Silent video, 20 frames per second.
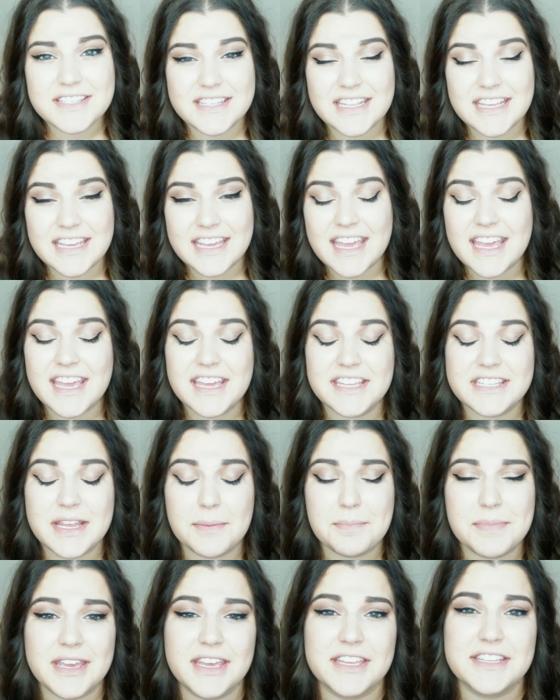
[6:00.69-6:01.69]
thing is
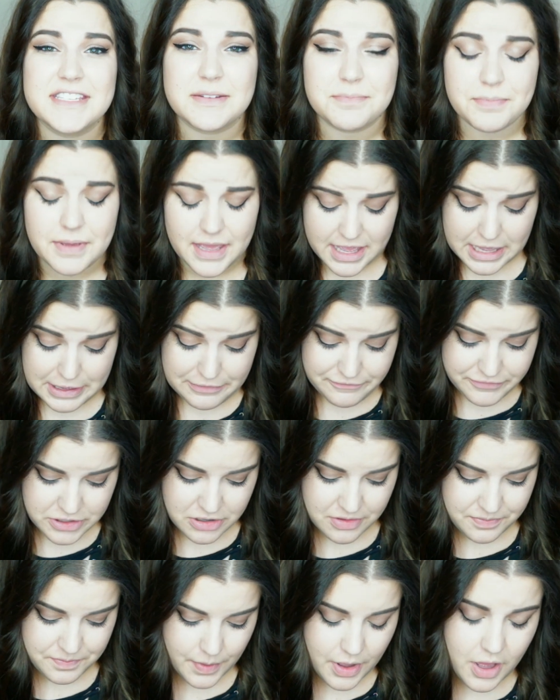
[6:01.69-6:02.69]
biggest bang for
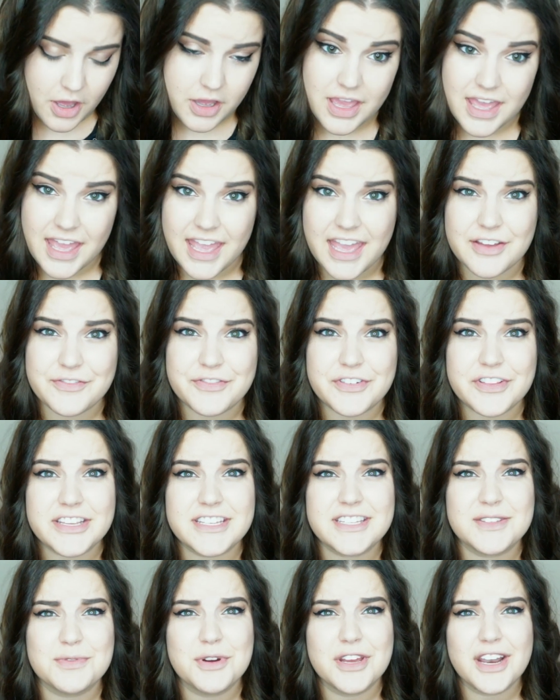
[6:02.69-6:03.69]
your buck, and for
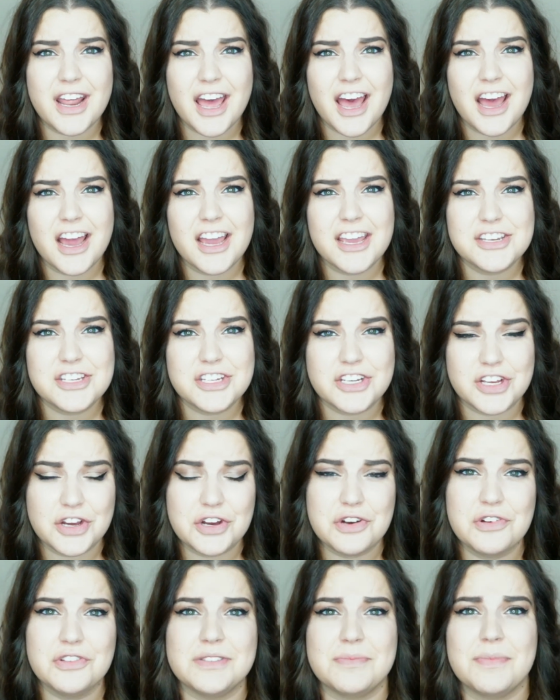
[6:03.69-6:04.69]
this one I
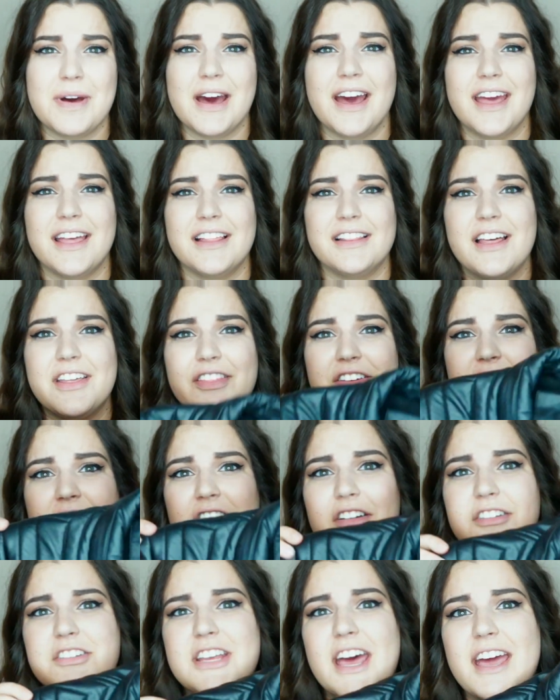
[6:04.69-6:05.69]
chose my
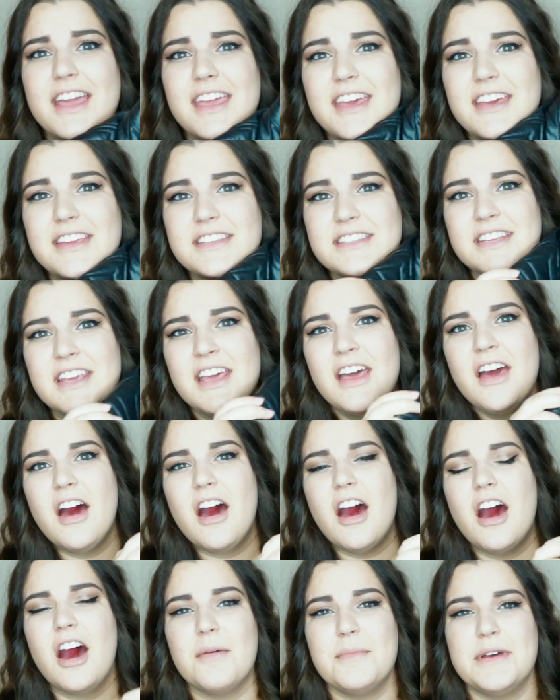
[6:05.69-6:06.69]
leather jacket.
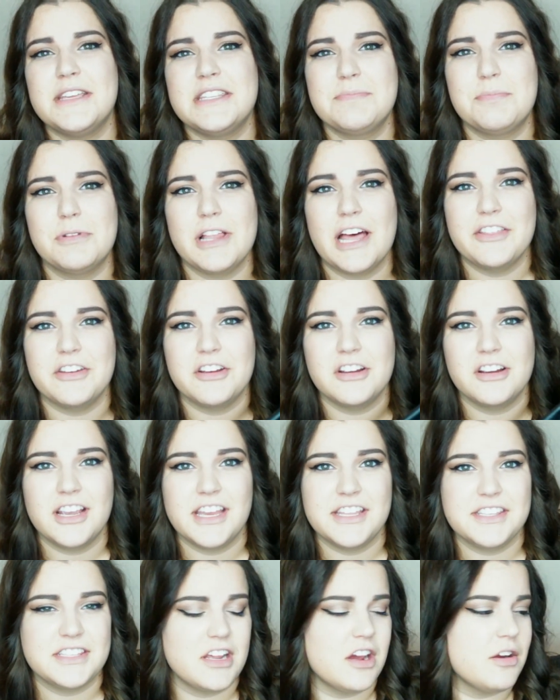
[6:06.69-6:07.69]
It's pleather,
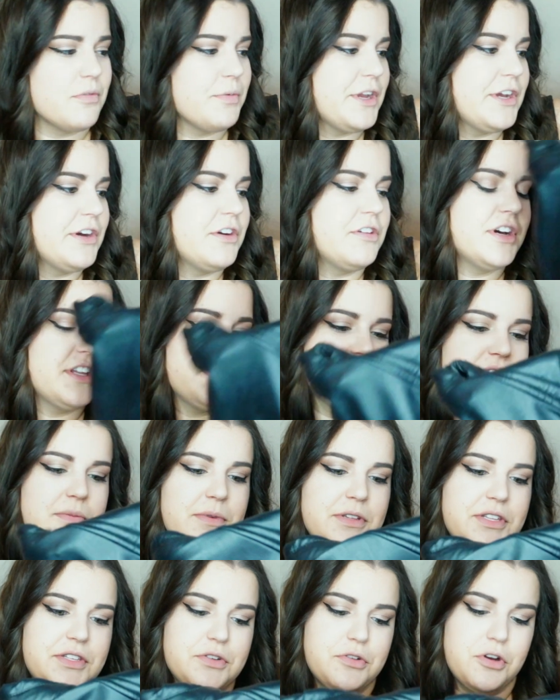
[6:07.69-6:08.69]
it's not real. It's
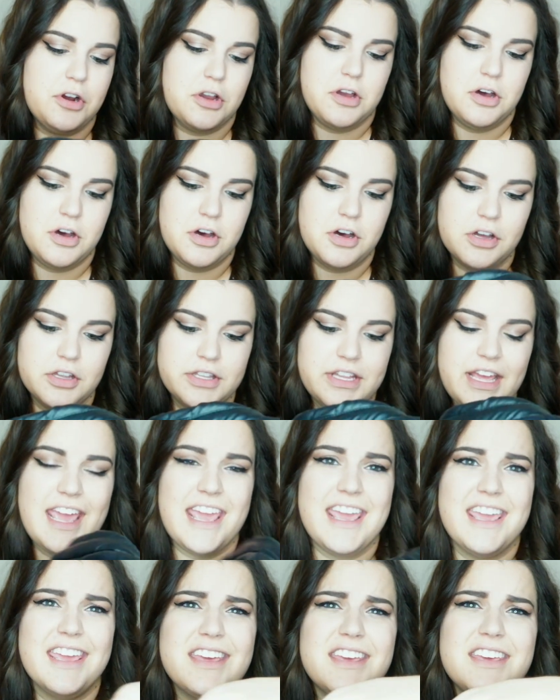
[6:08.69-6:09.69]
from a store called
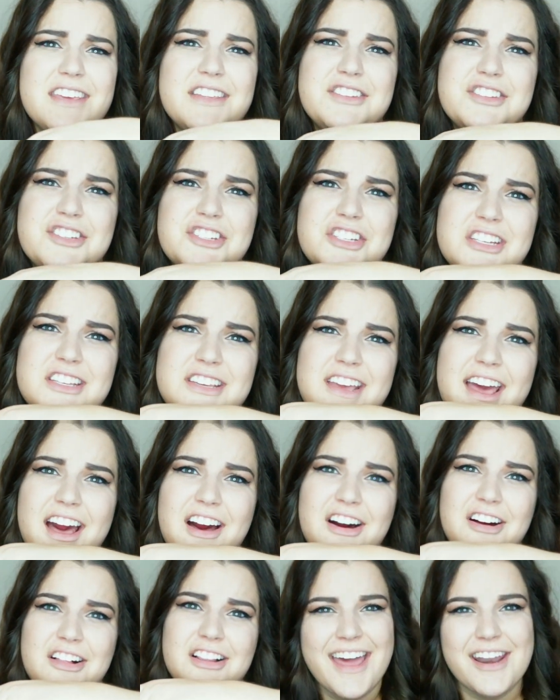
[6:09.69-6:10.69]

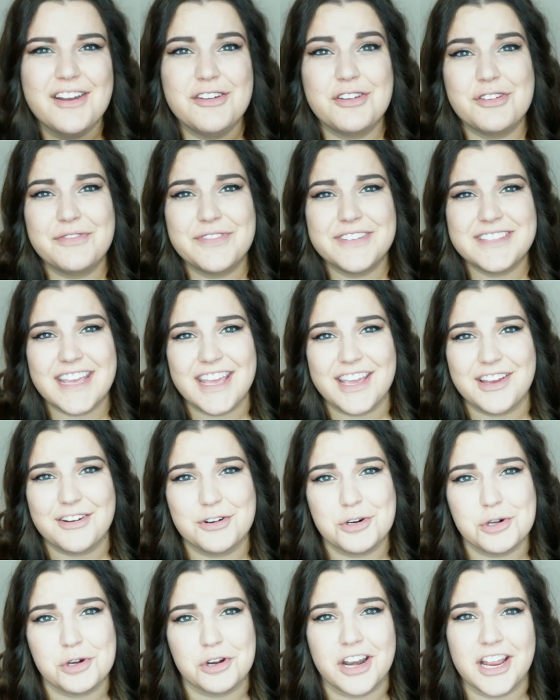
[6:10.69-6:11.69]
ANGL. I don't know if it's
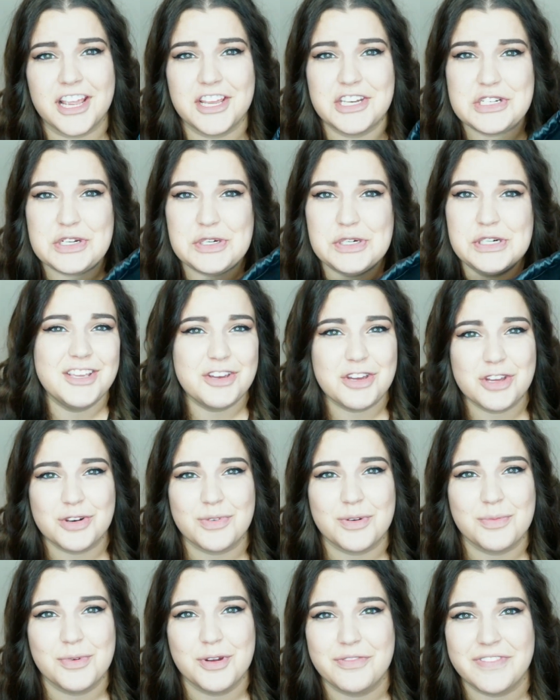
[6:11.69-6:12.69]
Angle or Angel. You could
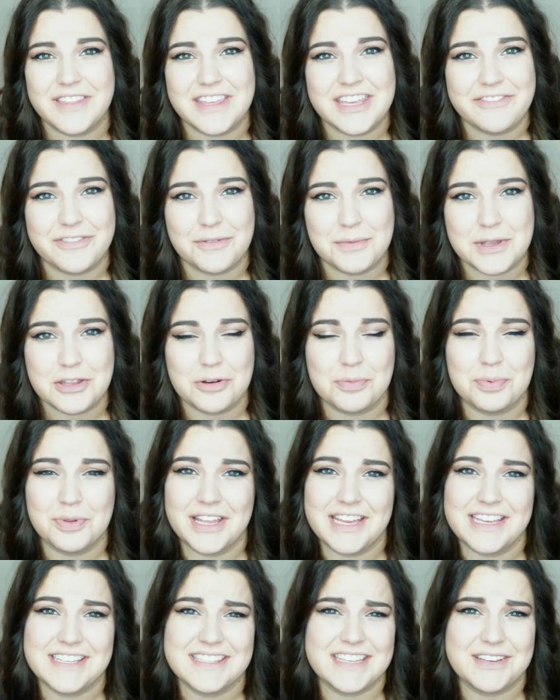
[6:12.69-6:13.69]
remove the E from either
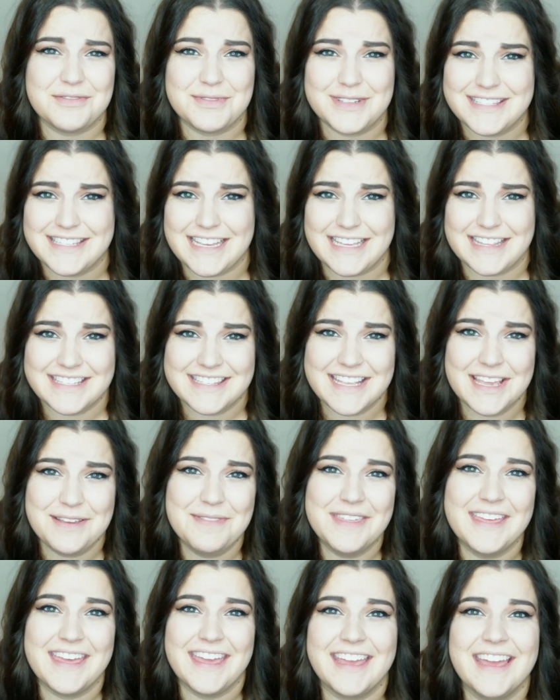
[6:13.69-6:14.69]
place, it would say the
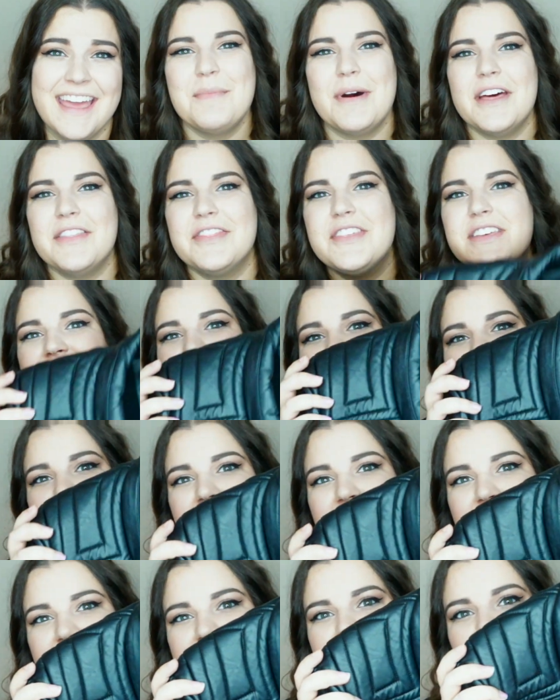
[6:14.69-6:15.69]
same thing. But this
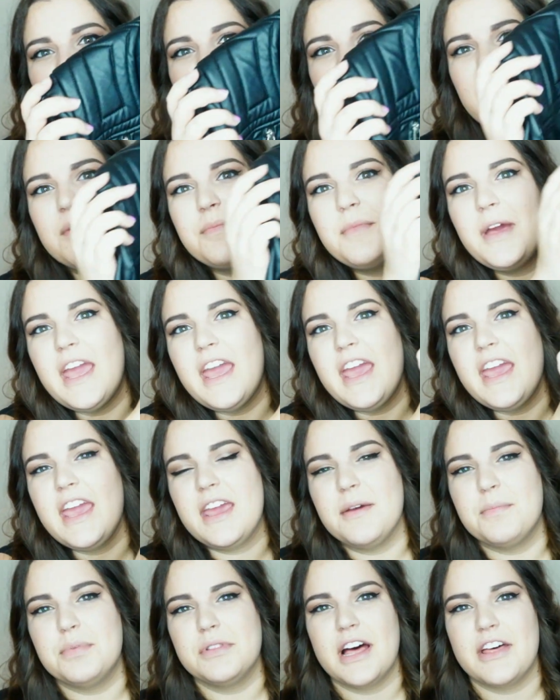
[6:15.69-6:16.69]
is
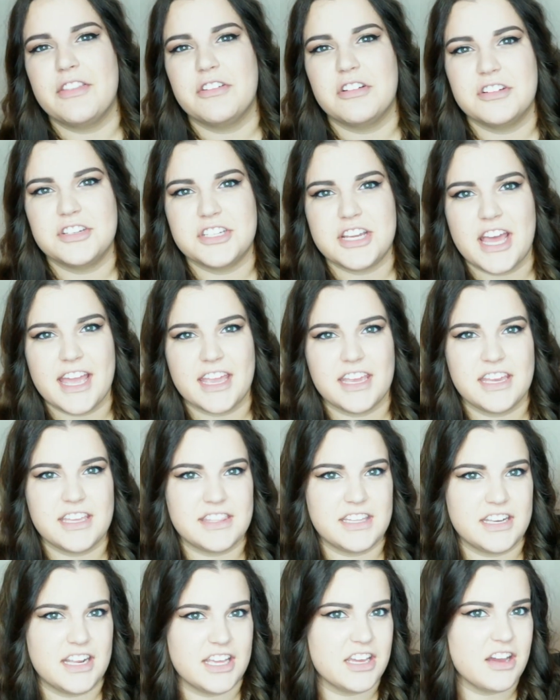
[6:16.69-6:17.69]
a pleather
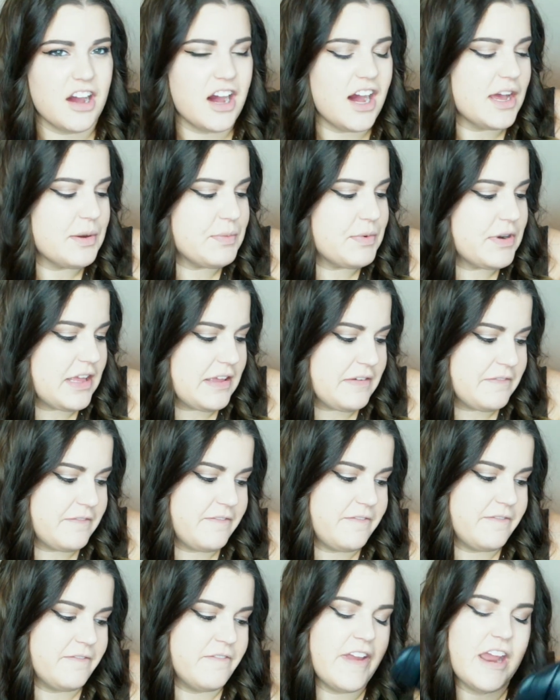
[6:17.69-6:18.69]
jacket that I got when I
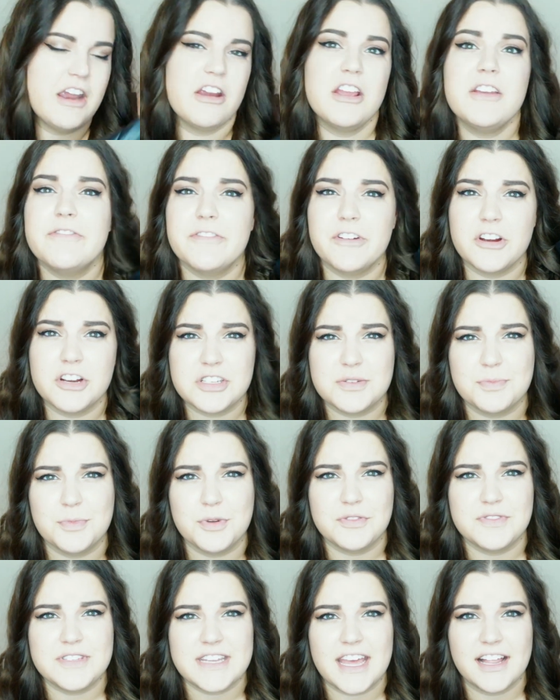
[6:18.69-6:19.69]
very first
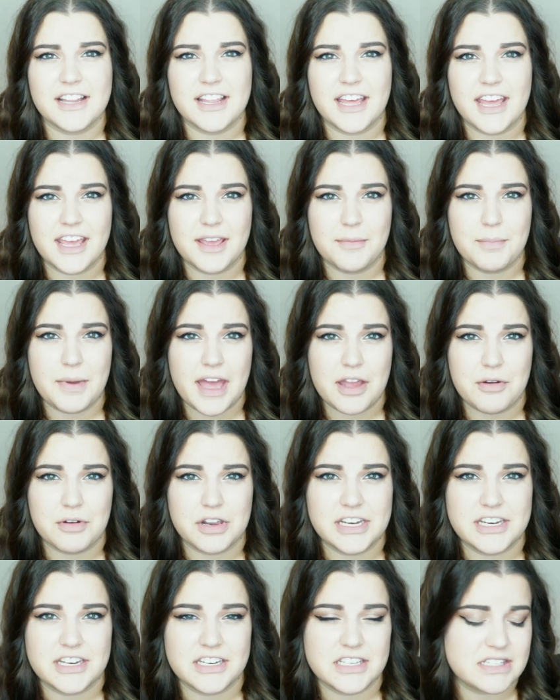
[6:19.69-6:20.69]
moved to LA back
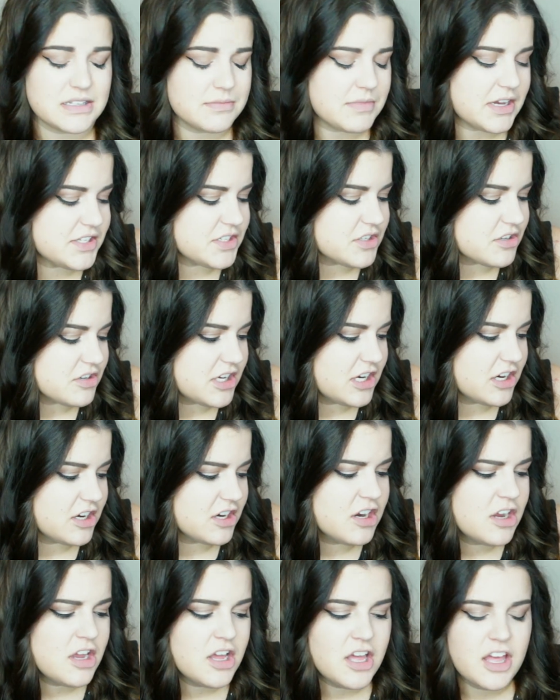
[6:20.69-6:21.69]
when I did a semester here.